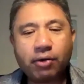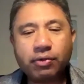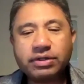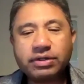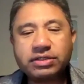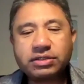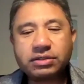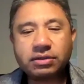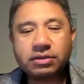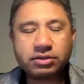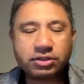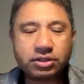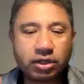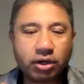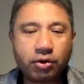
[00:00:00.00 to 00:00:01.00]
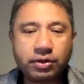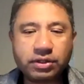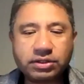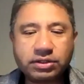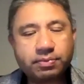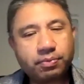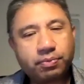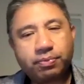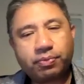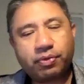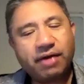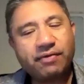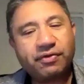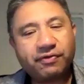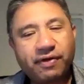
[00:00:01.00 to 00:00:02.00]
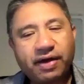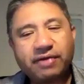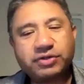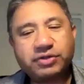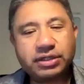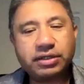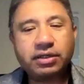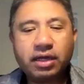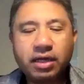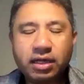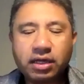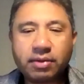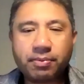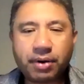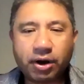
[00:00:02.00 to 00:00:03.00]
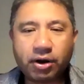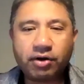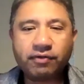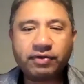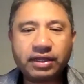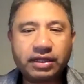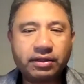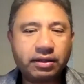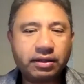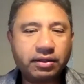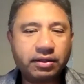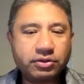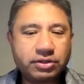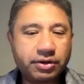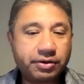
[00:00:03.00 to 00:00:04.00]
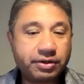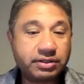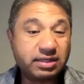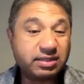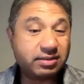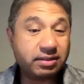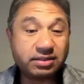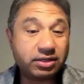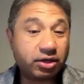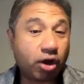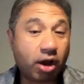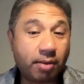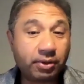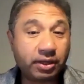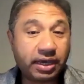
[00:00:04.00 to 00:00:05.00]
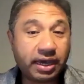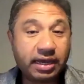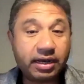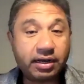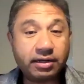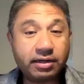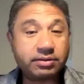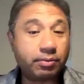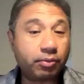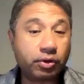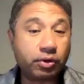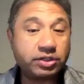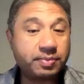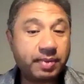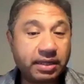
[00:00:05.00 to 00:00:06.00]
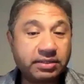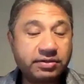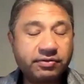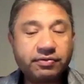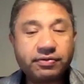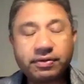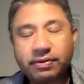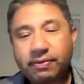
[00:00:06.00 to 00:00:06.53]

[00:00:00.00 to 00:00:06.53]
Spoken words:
is Celona's private 5G comparatively in those areas? Is it complicated? Is it more expensive?